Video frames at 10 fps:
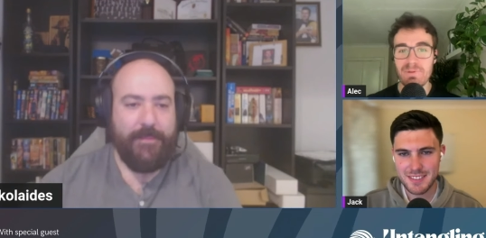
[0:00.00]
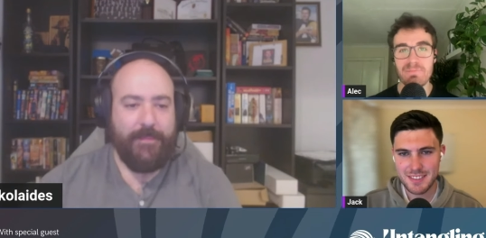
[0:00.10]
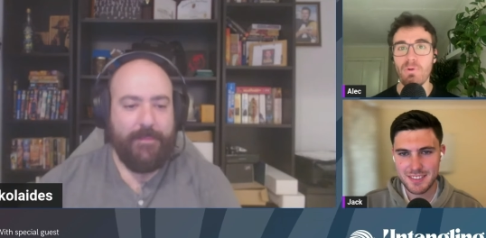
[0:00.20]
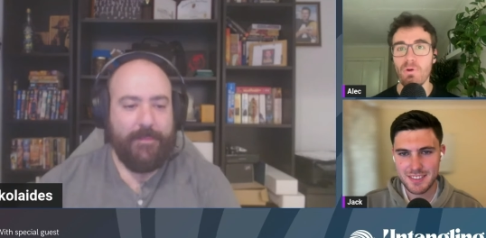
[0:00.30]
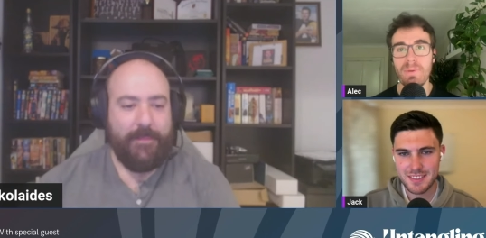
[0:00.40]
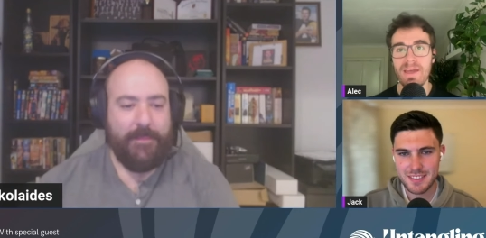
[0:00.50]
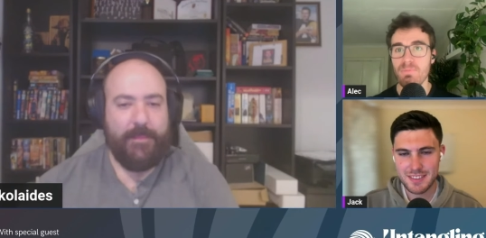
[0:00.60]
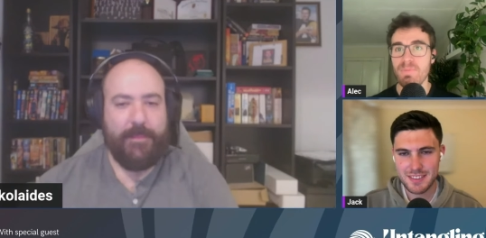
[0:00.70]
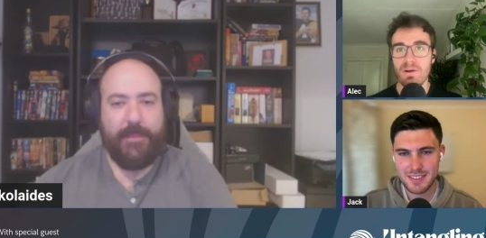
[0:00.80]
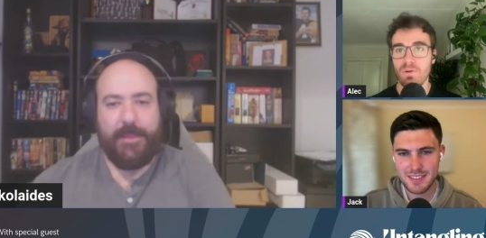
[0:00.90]
Speaker 1: a little bit more
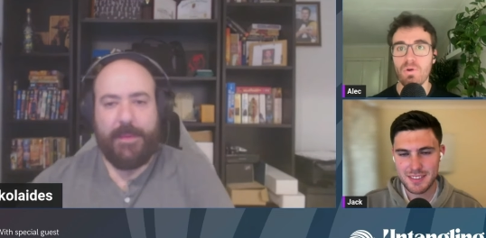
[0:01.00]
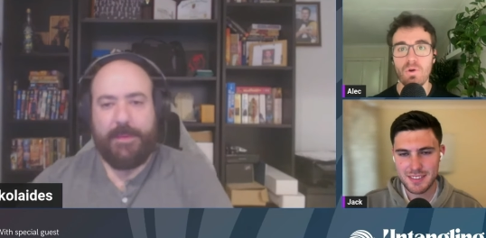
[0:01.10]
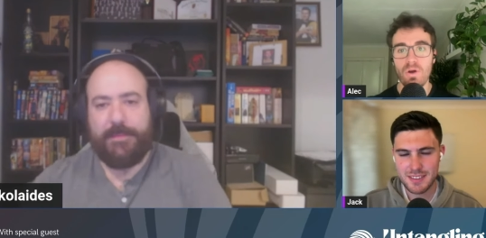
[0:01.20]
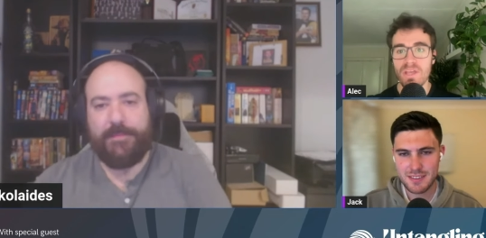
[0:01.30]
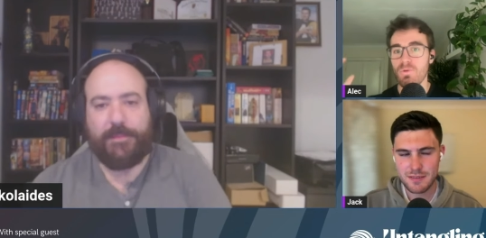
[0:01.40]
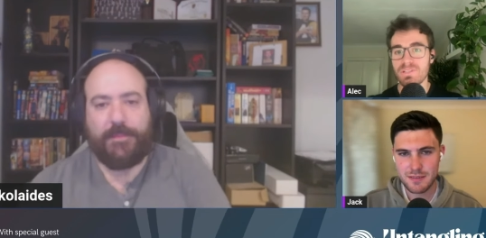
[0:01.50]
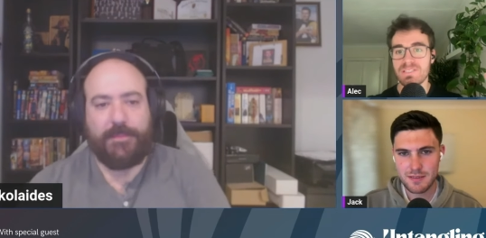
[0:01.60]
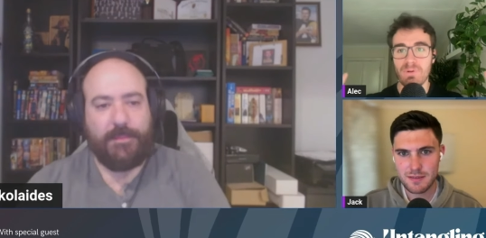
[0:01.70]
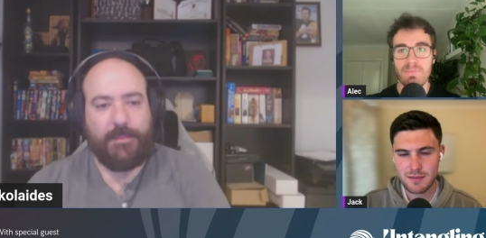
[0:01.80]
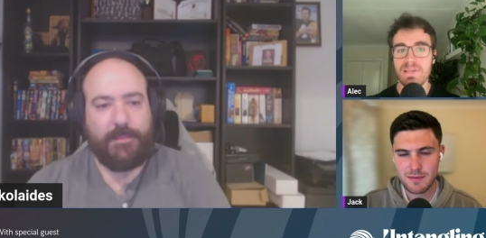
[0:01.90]
about Metalcore?
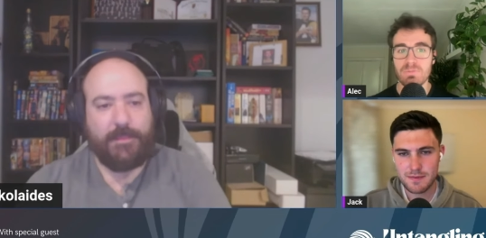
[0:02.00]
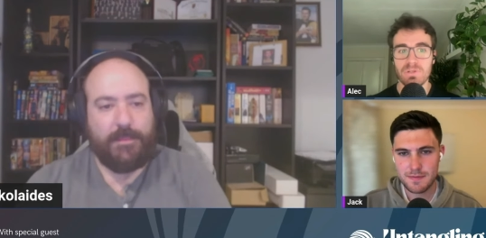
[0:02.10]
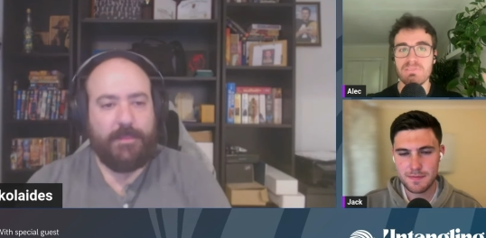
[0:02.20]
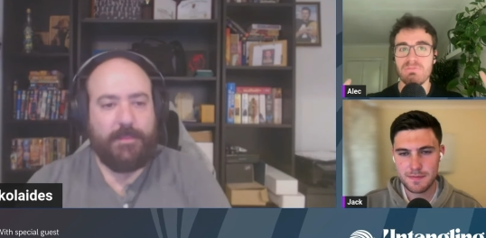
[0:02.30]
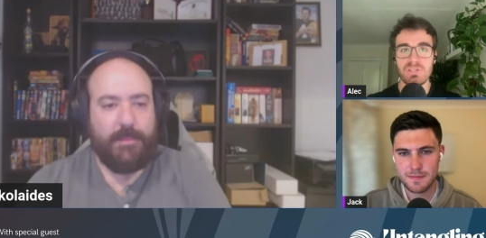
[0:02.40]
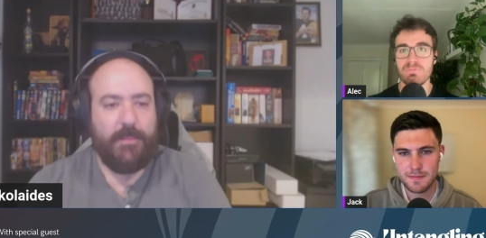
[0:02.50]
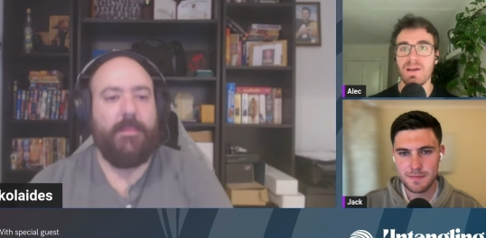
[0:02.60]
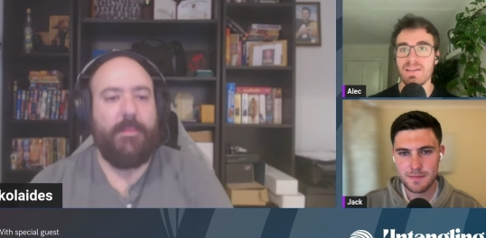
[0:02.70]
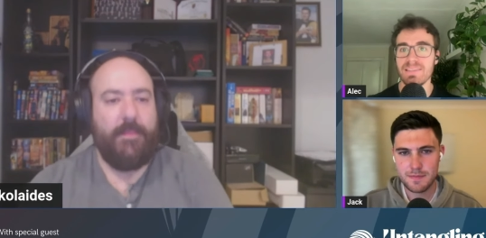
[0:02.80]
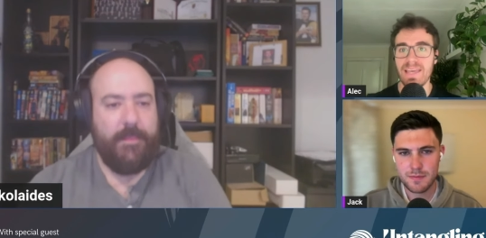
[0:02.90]
What's the premise? What's the
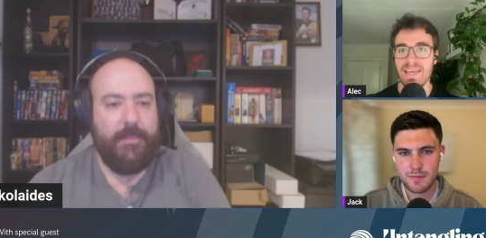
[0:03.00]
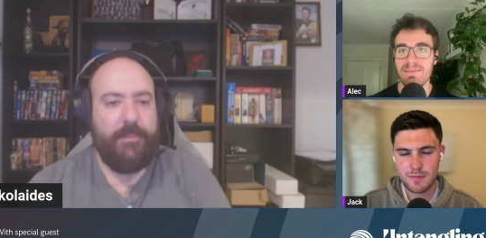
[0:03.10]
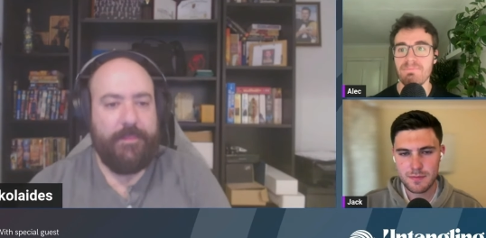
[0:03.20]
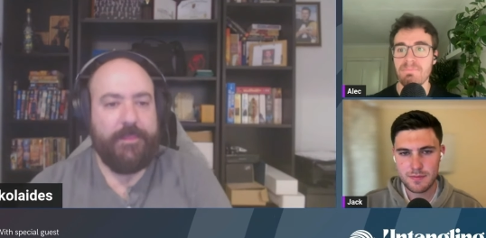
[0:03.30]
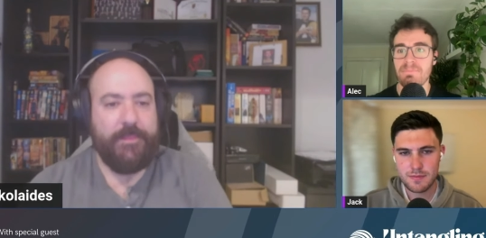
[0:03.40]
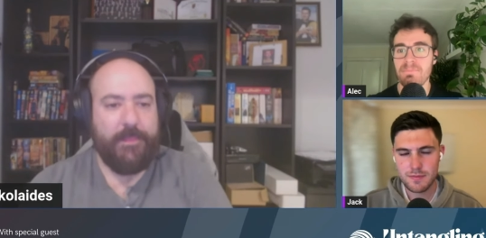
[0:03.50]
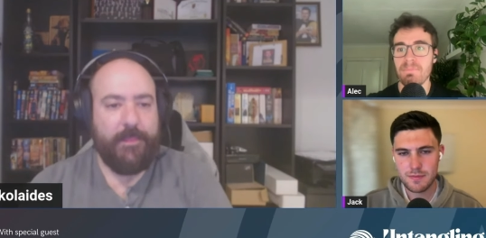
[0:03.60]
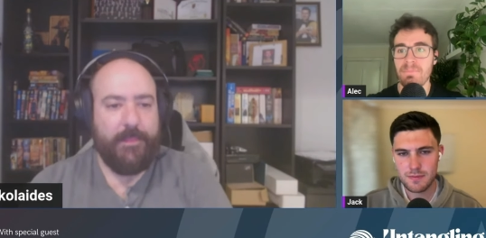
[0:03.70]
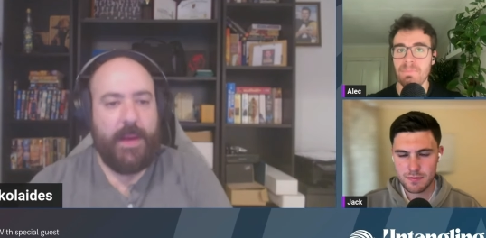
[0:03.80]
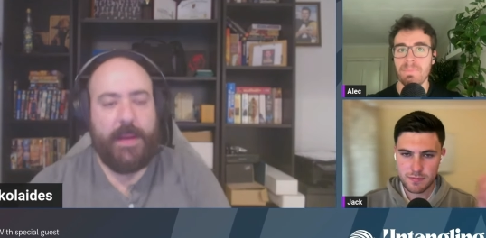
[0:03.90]
vision behind the game?
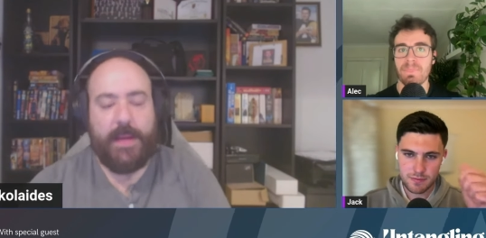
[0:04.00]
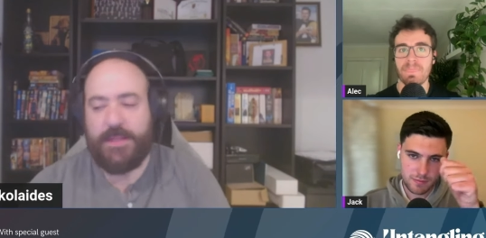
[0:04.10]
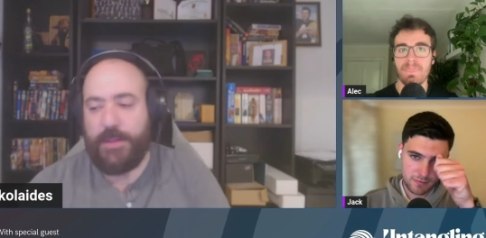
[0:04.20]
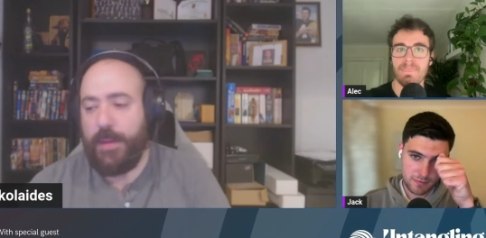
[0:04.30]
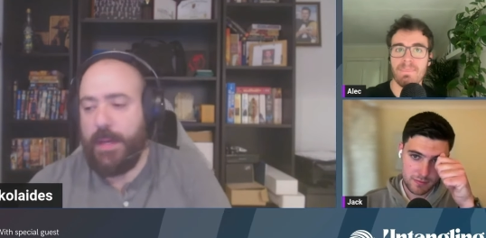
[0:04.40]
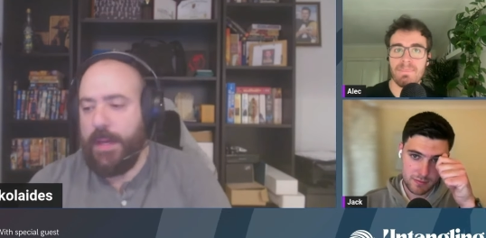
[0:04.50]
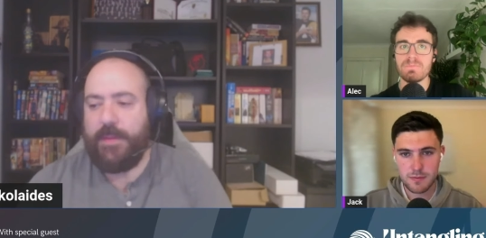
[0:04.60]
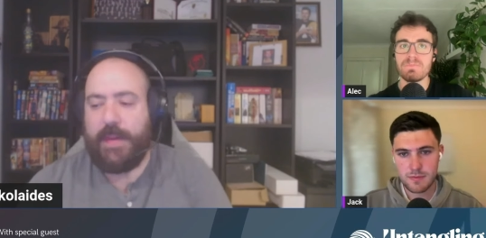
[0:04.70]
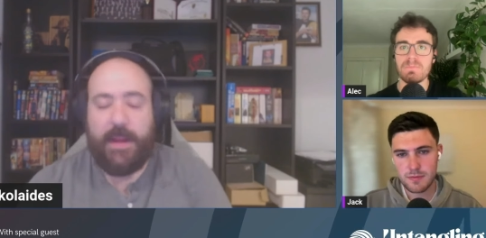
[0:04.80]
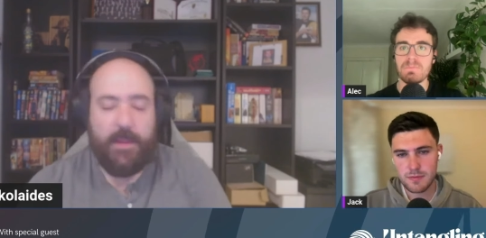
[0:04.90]
Speaker 2: Yeah, so
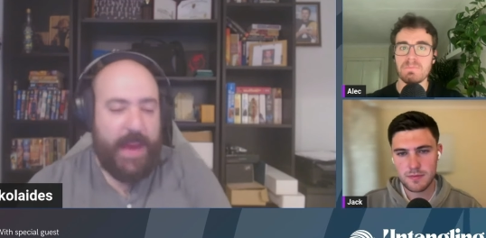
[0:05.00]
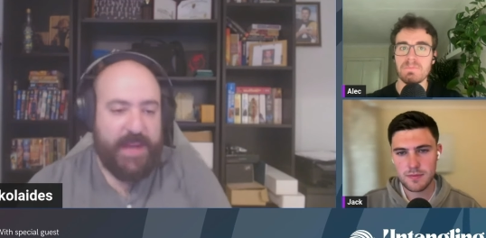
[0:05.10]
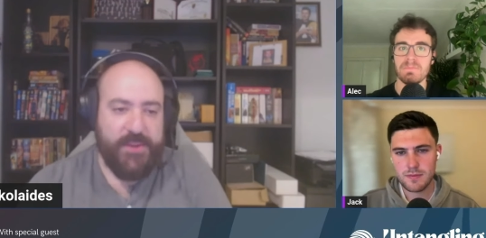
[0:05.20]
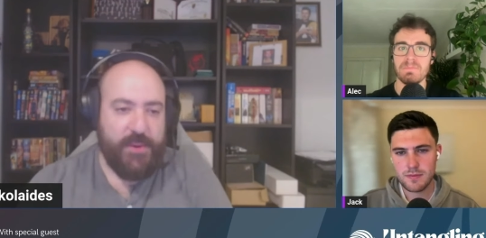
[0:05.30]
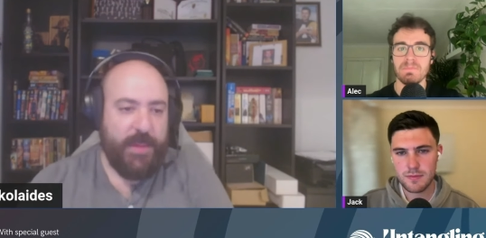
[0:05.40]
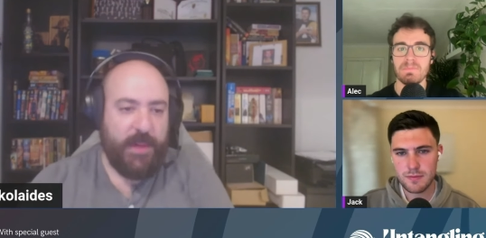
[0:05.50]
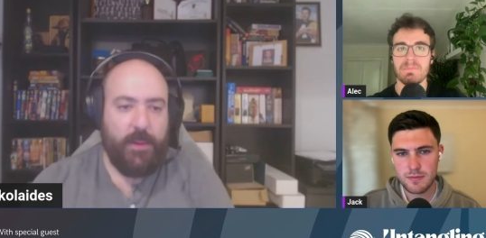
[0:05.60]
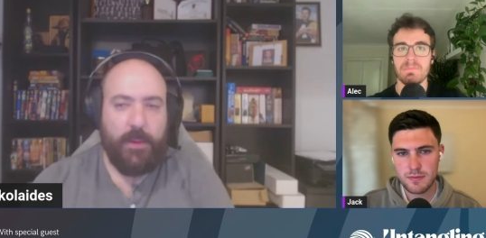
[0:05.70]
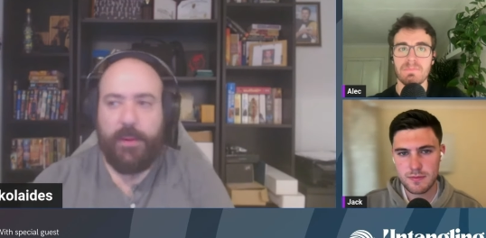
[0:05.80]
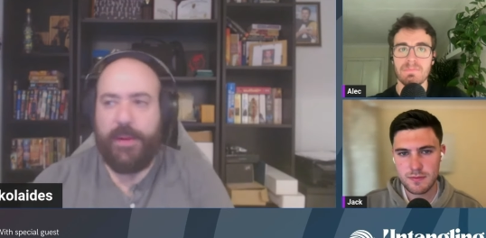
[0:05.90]
the kind of backstory of
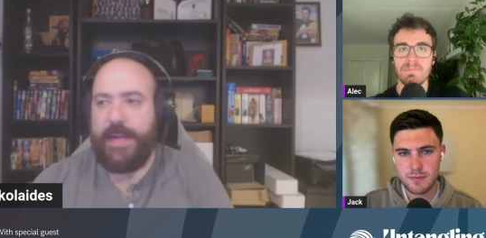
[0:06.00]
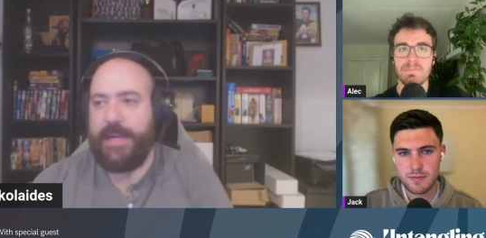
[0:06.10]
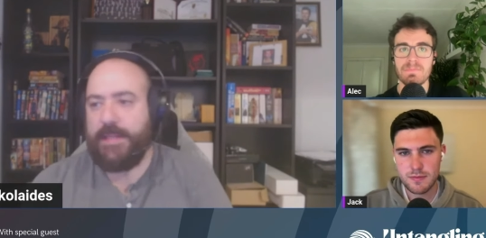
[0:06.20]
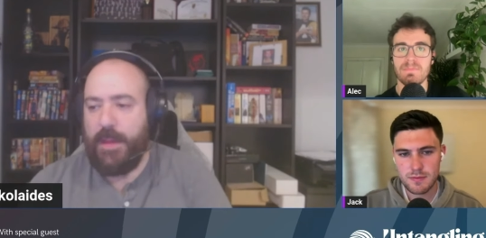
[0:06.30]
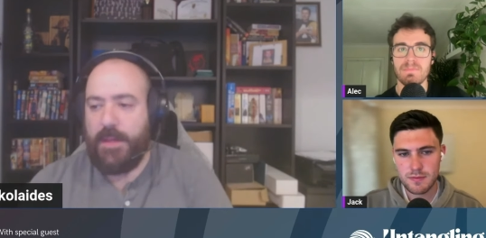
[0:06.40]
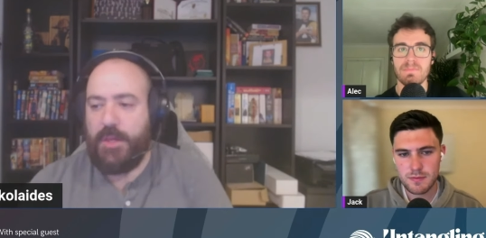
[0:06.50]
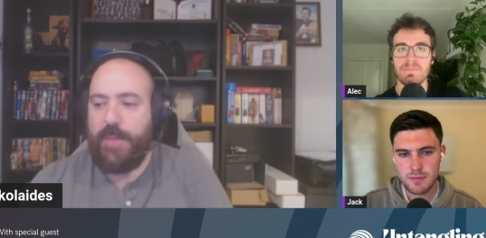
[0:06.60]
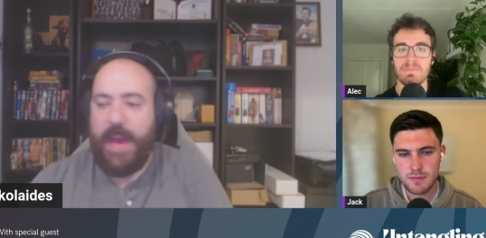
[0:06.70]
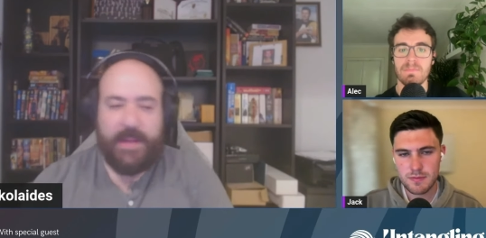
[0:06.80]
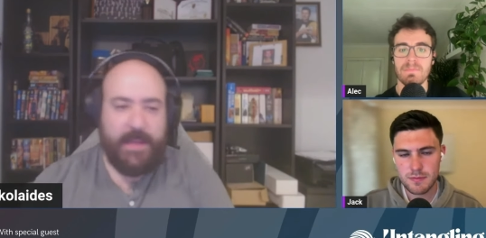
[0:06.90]
metalcore is
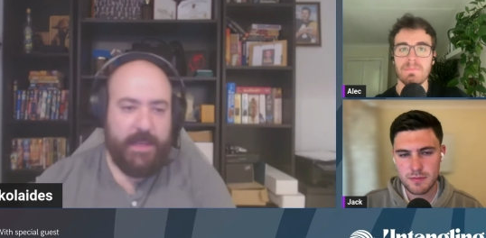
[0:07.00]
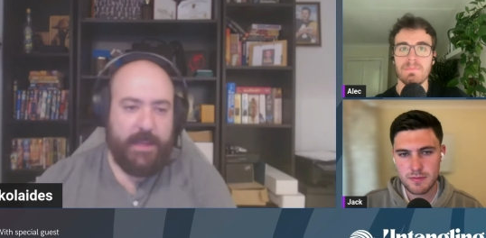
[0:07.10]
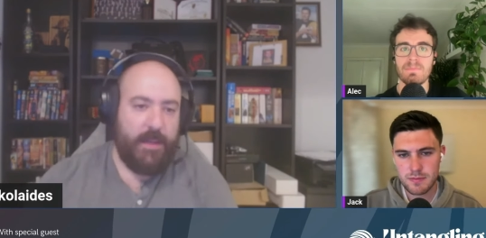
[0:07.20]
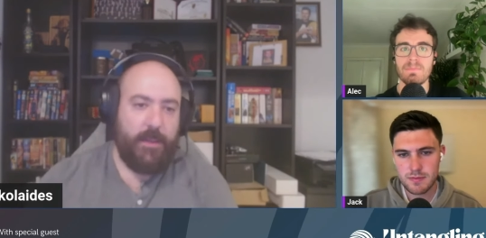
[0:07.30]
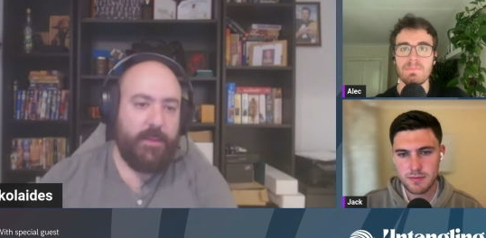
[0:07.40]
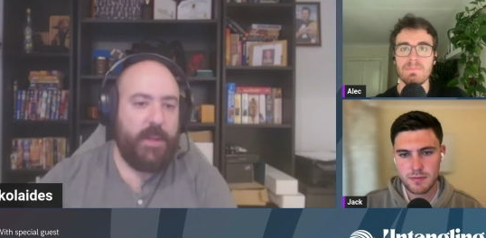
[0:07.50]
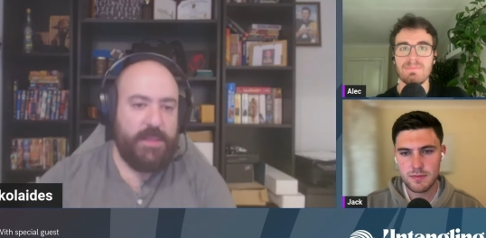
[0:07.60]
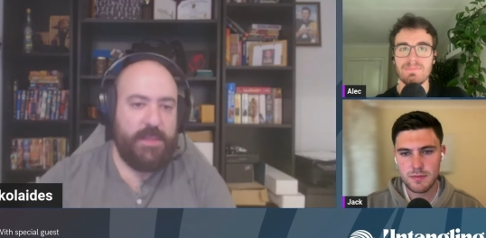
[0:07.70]
humanity loaded up